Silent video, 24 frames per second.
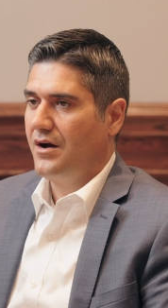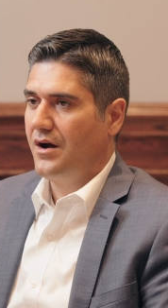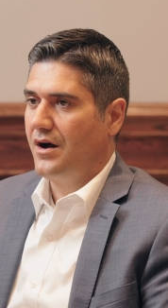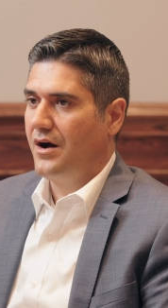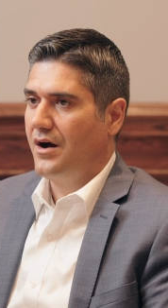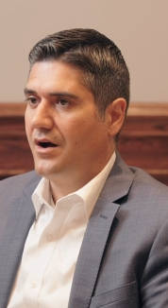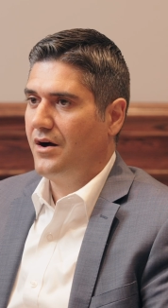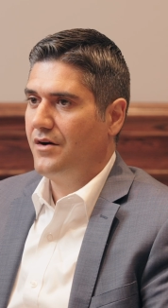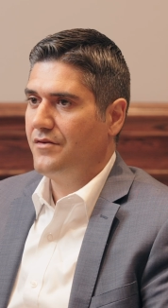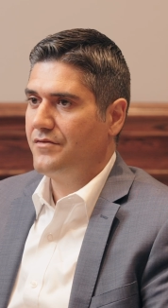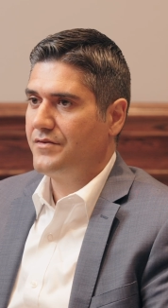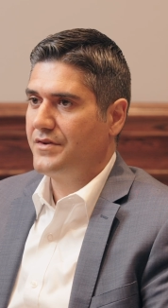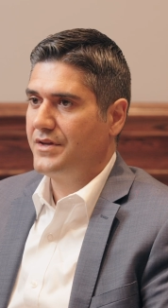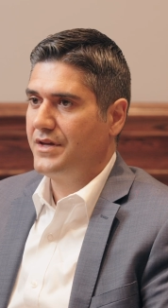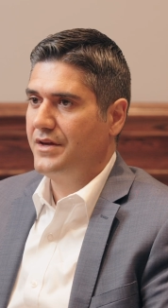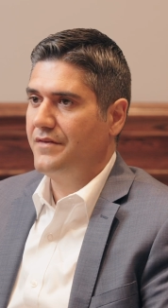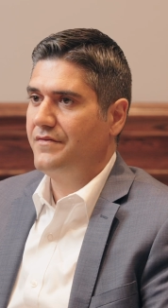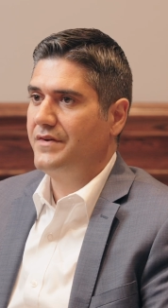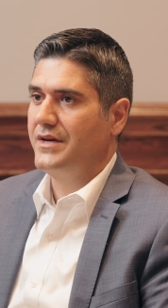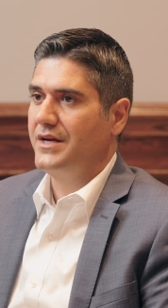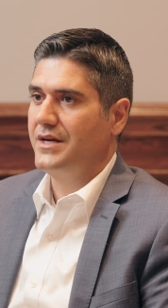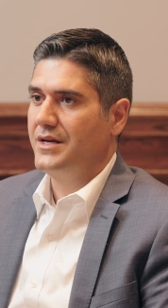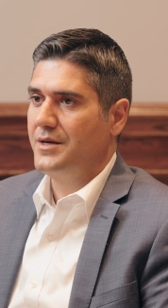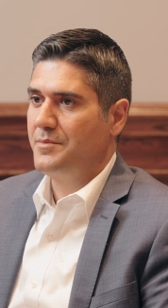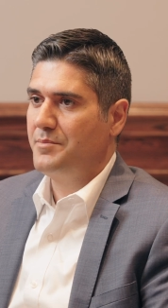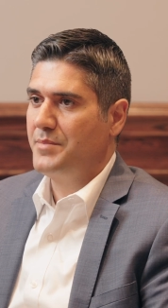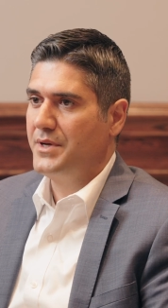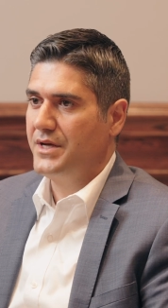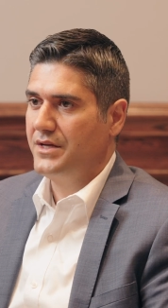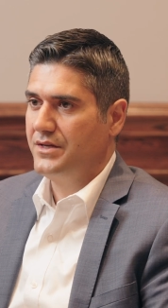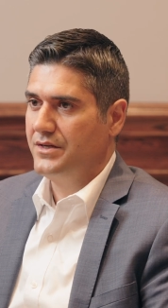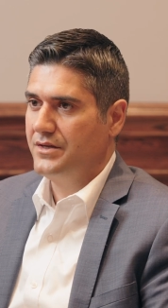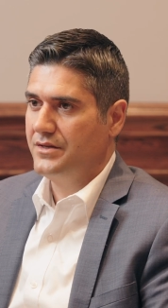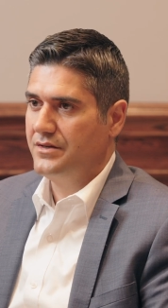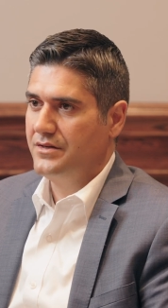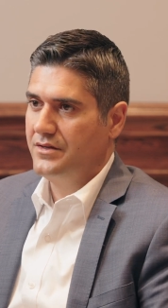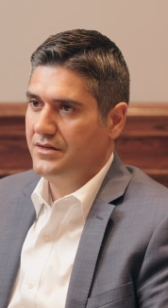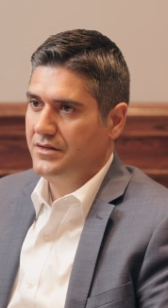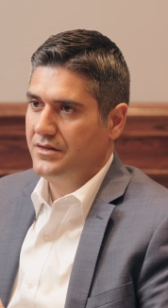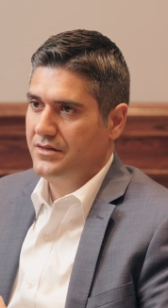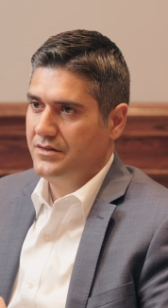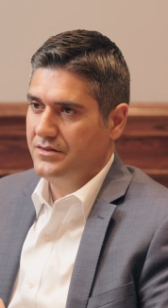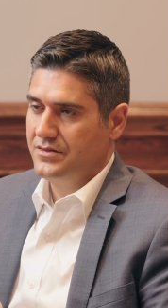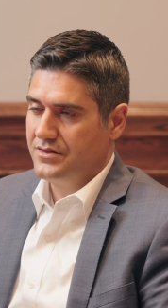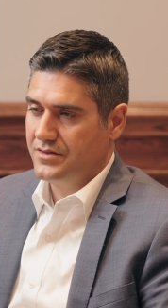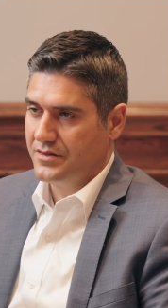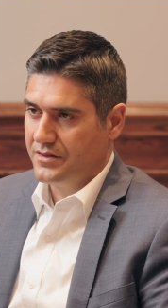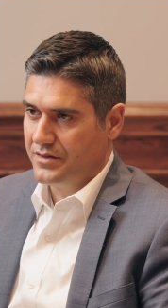of giving an opinion
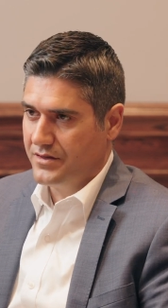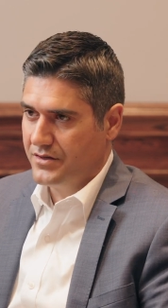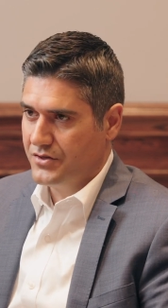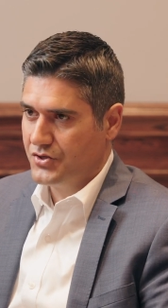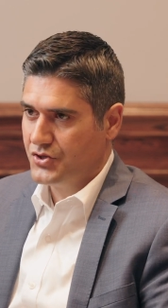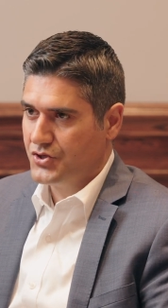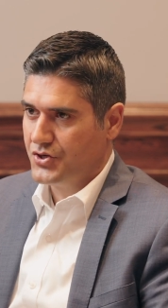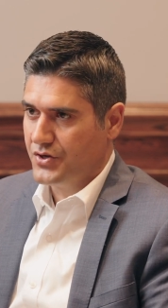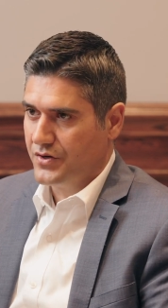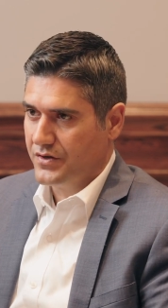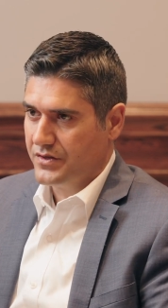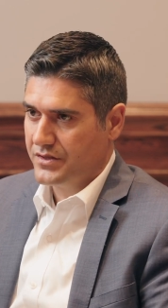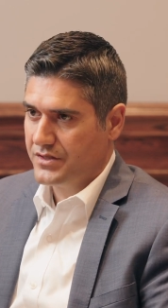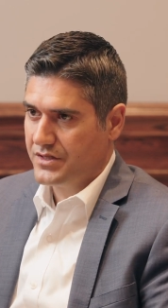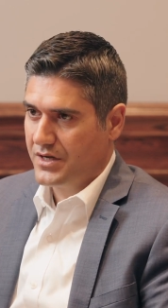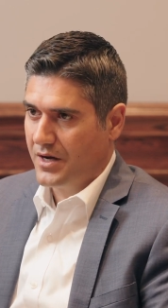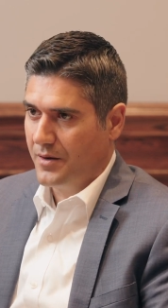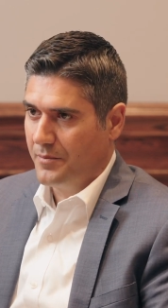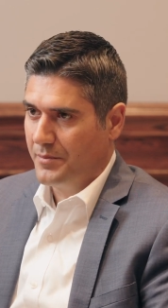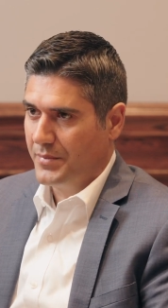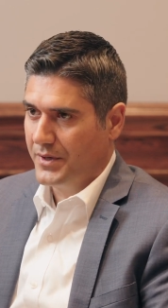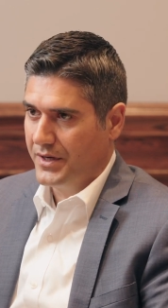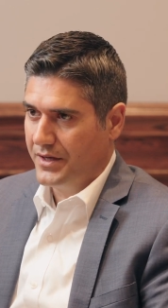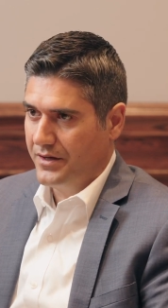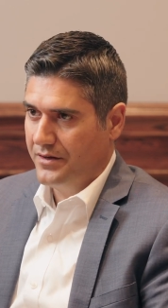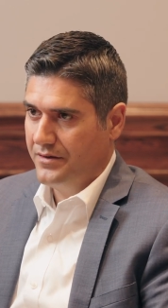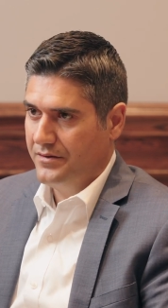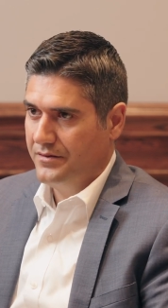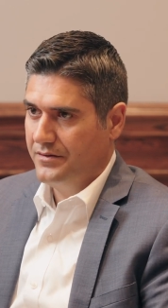to the insurance company.